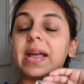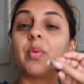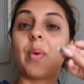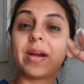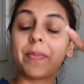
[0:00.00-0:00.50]

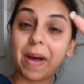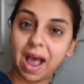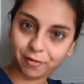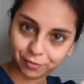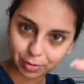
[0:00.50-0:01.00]
and went
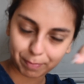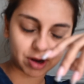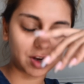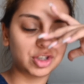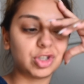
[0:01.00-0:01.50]
back for the
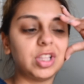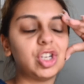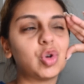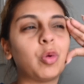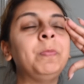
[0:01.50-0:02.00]
Pankaj Nidhi
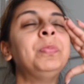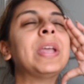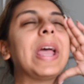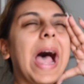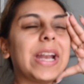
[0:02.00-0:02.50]
show.
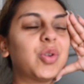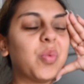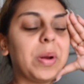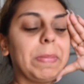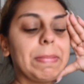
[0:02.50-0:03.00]
I
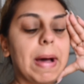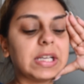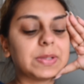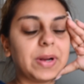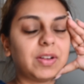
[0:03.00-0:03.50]
don't want to be
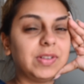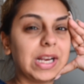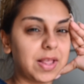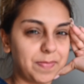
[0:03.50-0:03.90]
biased, but I feel like the